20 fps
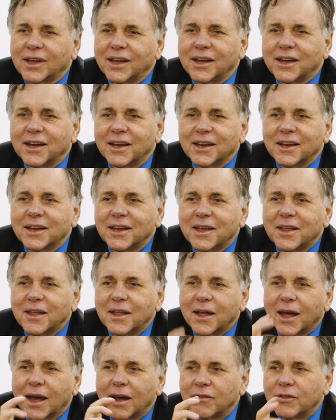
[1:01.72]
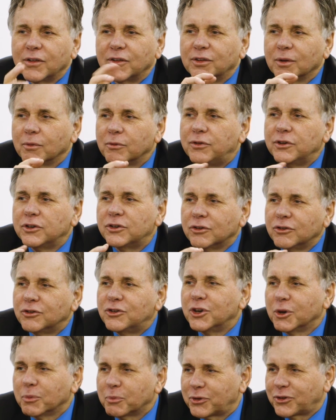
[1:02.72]
uh, having some fish and
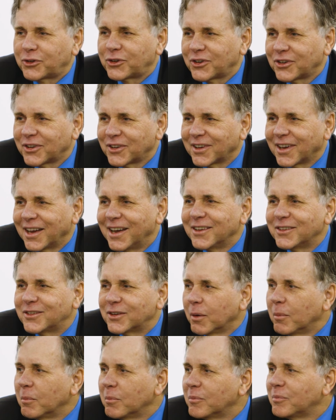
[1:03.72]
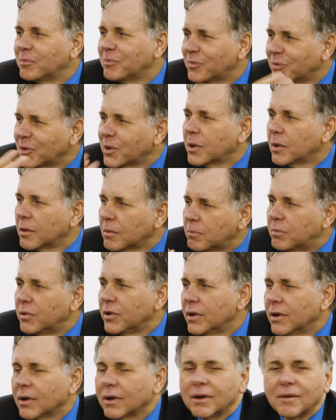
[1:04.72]
chips and some
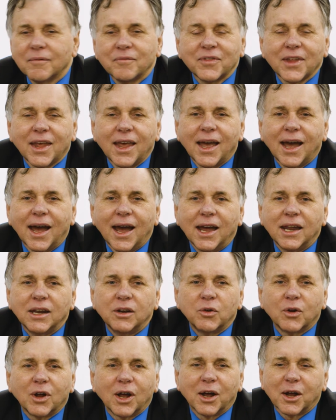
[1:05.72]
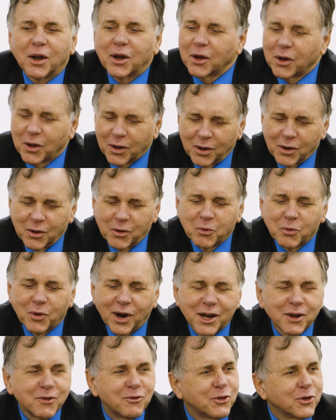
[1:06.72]
beer and uh,
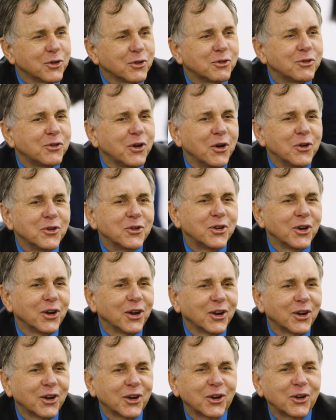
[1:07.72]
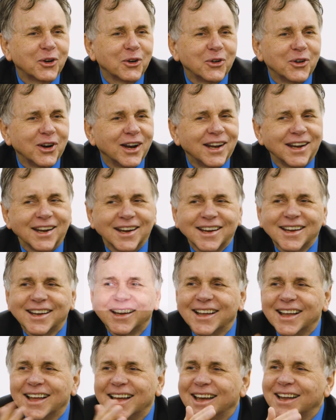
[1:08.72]
waiting for the phone to ring.
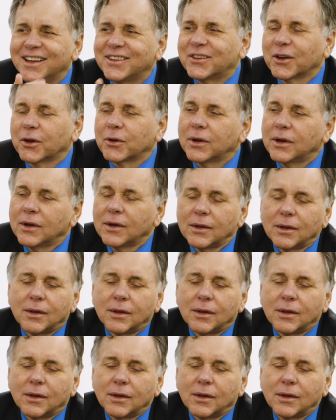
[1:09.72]
And so